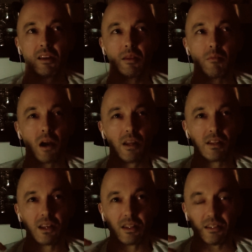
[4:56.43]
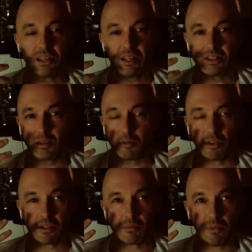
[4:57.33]
The mind is not seen as something
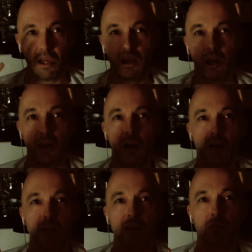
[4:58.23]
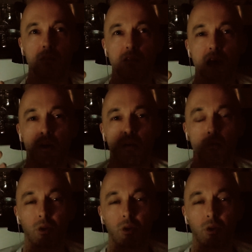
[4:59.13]
that's making concepts out of